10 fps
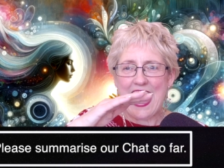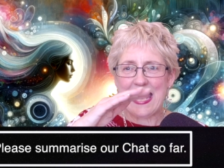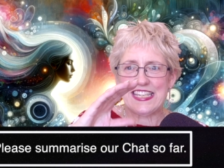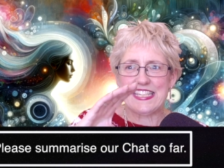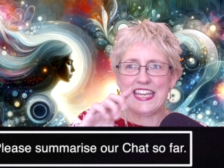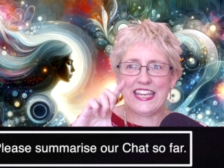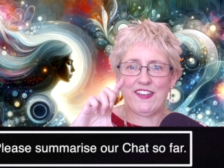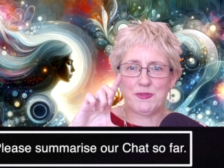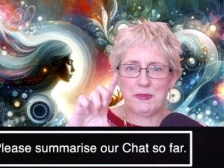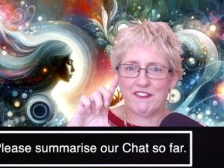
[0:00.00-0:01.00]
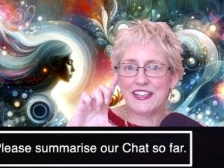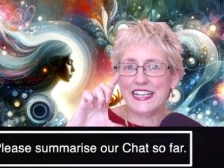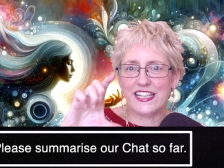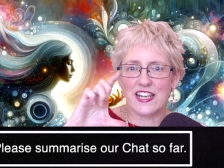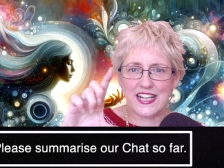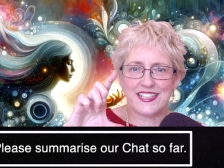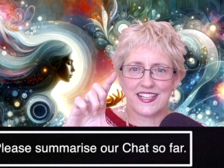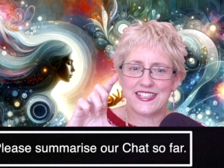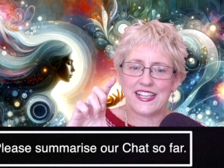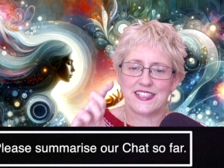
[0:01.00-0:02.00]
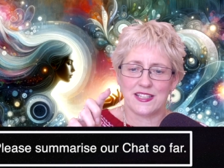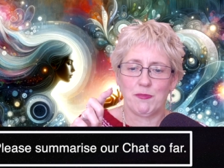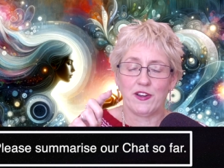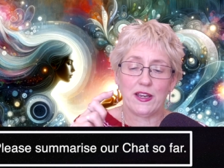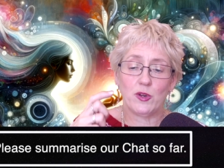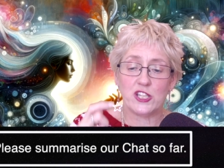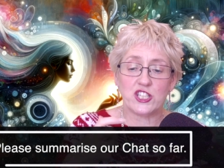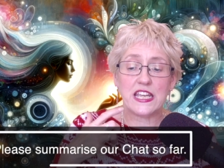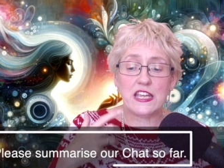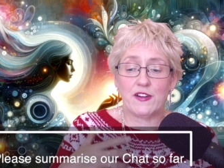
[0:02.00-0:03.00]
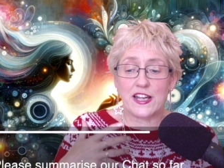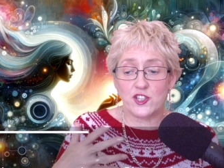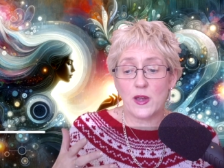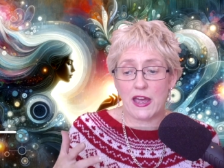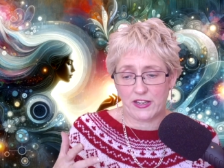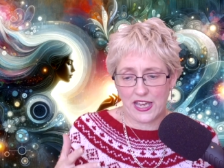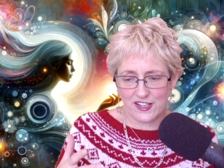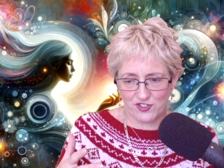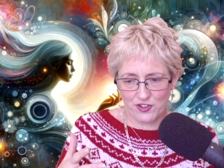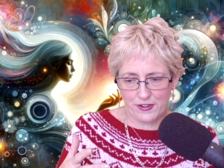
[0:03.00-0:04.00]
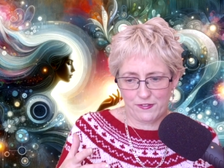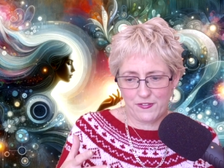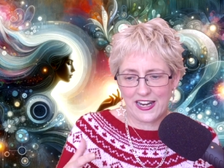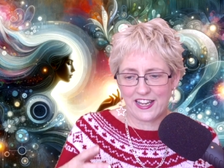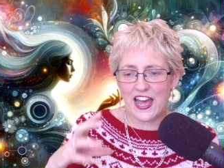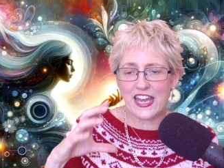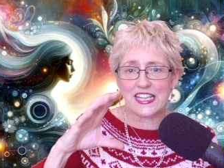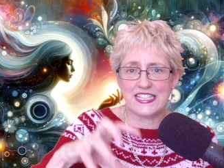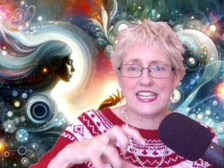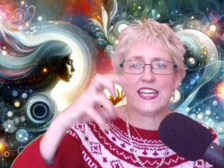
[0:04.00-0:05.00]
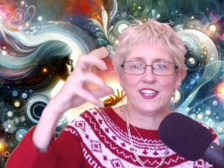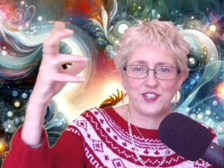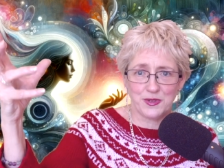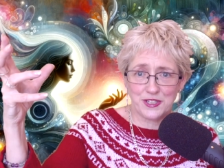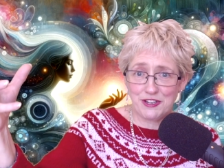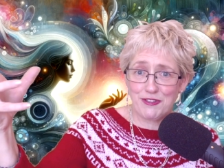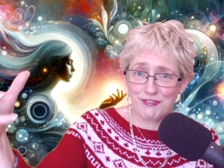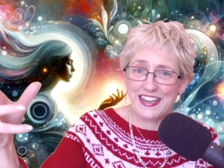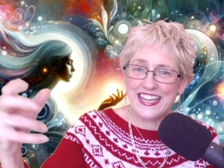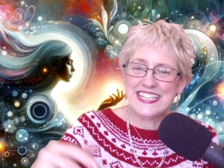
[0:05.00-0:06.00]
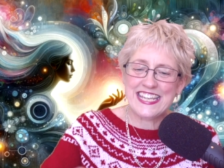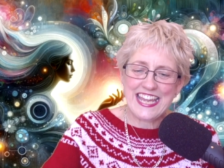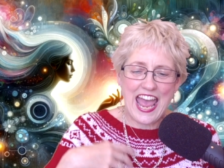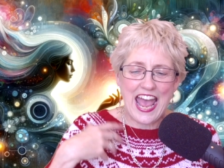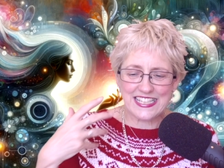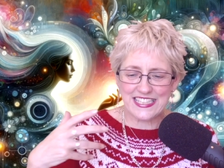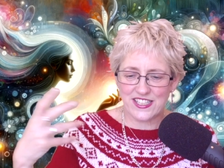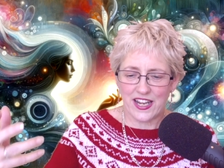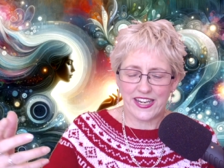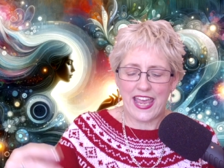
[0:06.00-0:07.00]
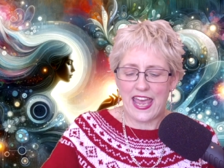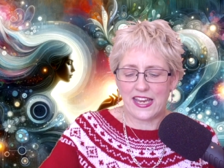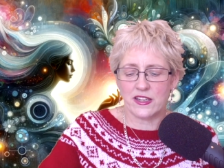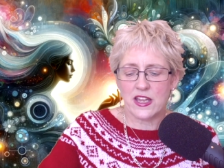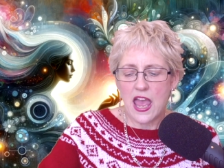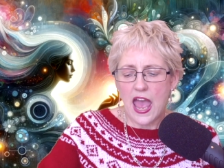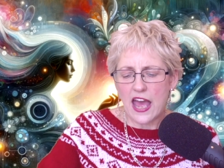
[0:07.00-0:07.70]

And it gives me a really nice, succinct summary, which if I do have catastrophic failure, I can take to a new thread and start again.